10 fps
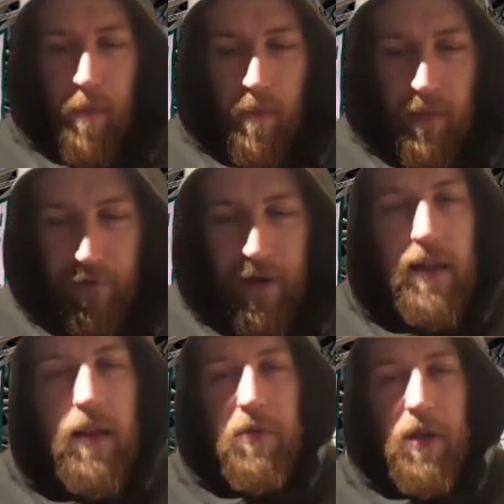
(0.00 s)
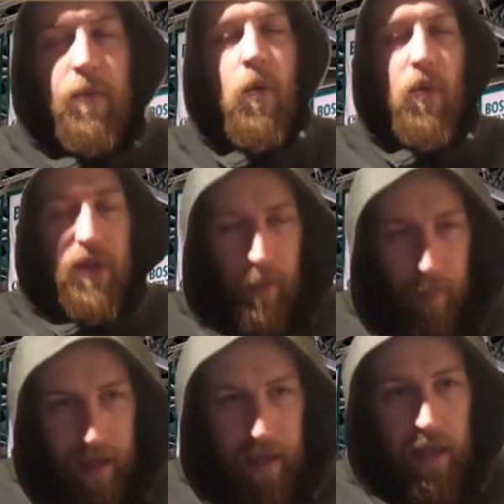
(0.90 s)
The fact that people were
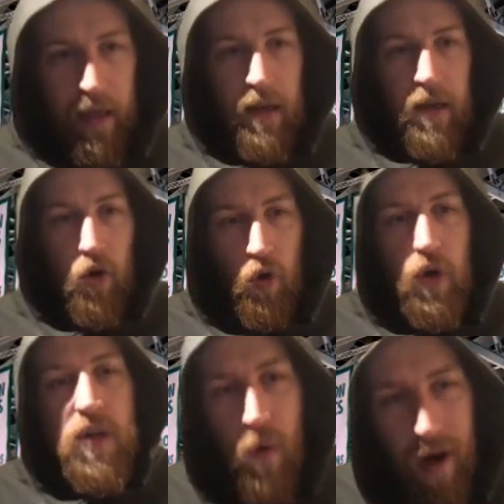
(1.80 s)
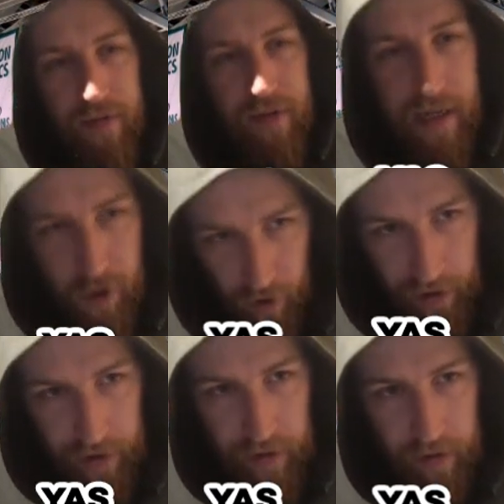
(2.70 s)
debating who has won this
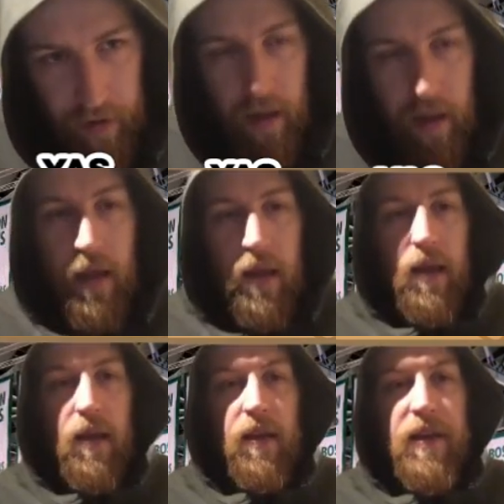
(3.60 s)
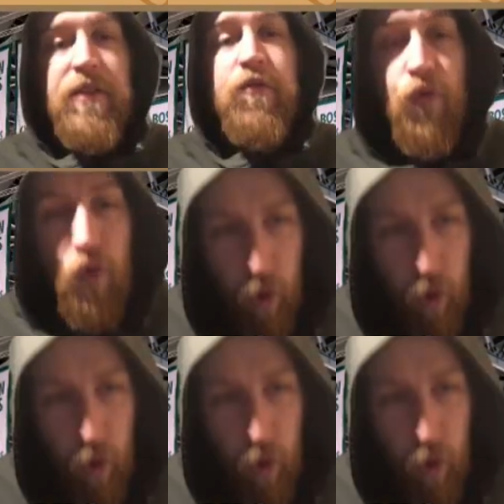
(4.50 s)
trade is rude.